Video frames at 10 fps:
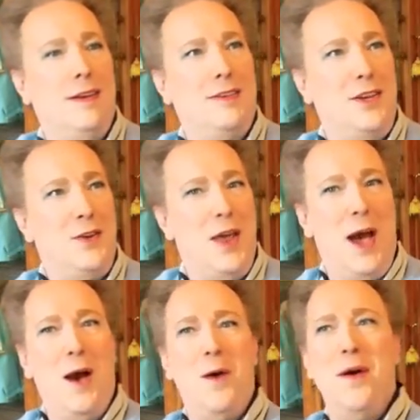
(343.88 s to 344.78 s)
You
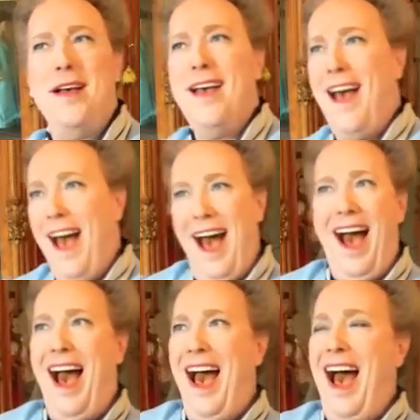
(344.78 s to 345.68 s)
know,
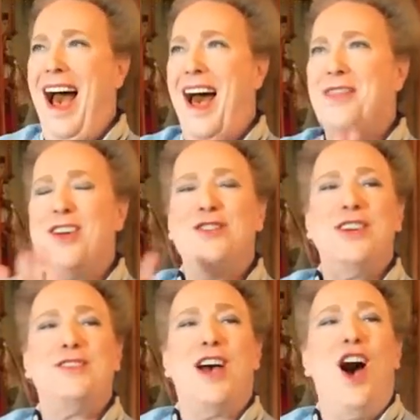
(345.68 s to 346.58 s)
there's
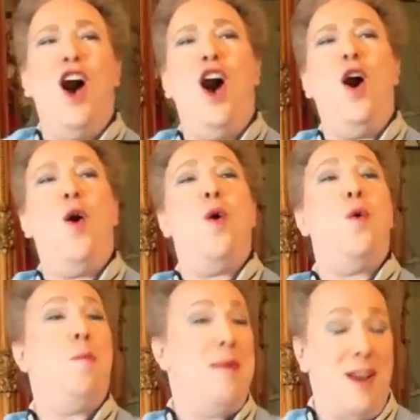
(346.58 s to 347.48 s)
just a
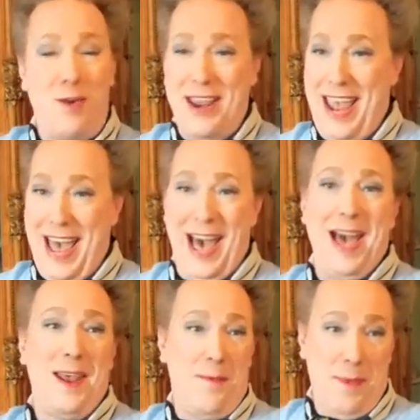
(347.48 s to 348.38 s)
whole
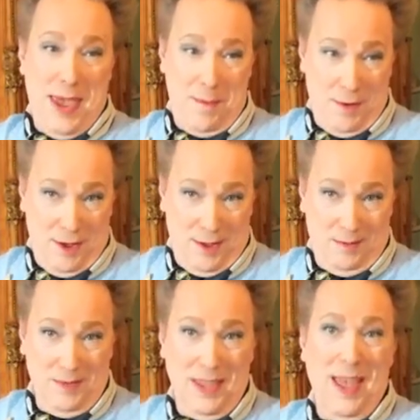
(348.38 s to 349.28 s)
myriad of
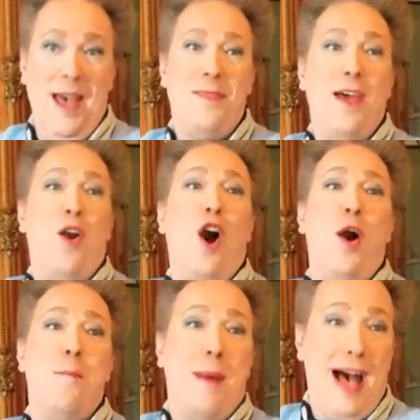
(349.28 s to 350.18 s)
people that are
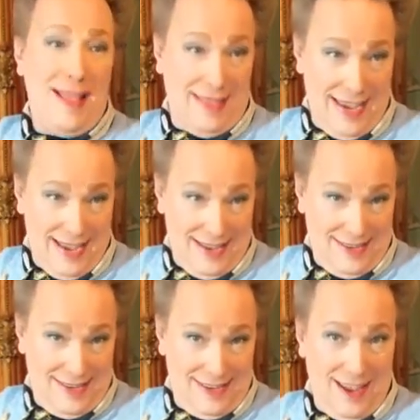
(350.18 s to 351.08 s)
on my
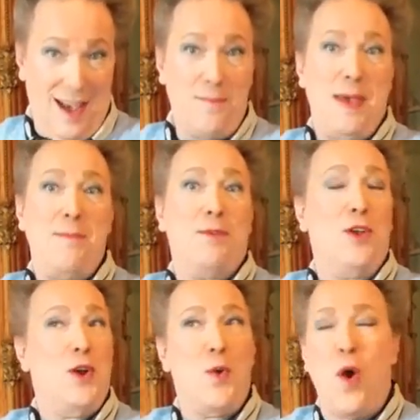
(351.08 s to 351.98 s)
list of people
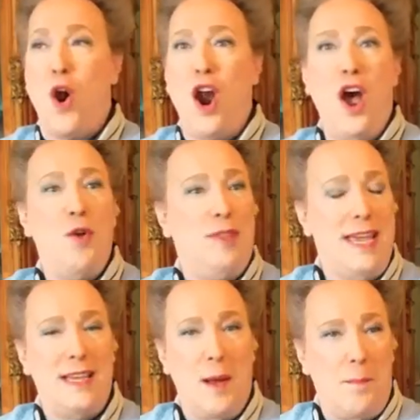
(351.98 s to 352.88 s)
who are
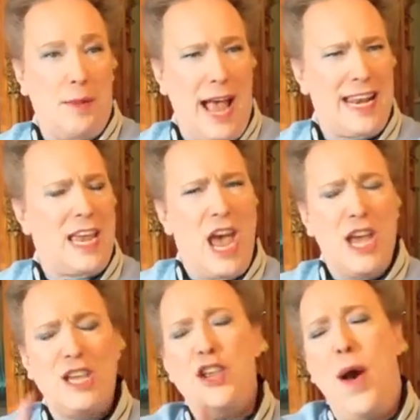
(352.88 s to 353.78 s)
only complaining.
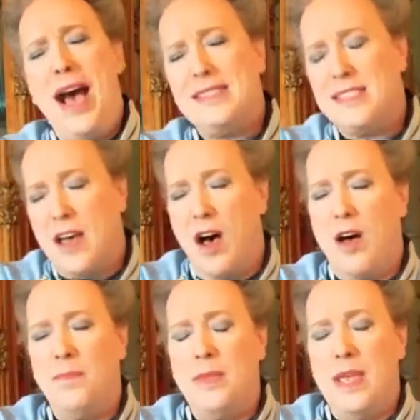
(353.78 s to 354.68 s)
Because, you know, I
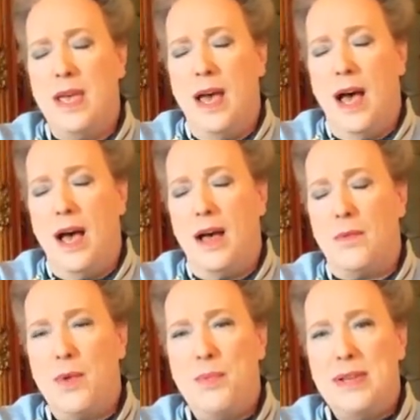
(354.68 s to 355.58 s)
saw,
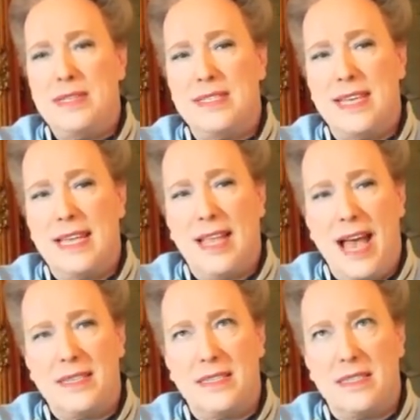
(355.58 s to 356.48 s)
we went to see
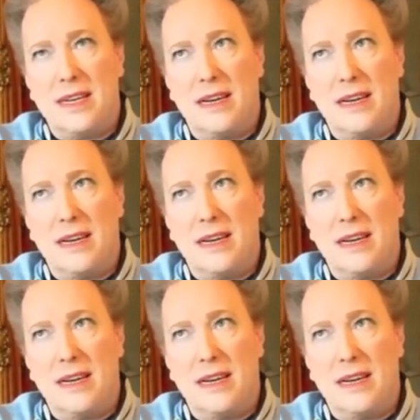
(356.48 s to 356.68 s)
last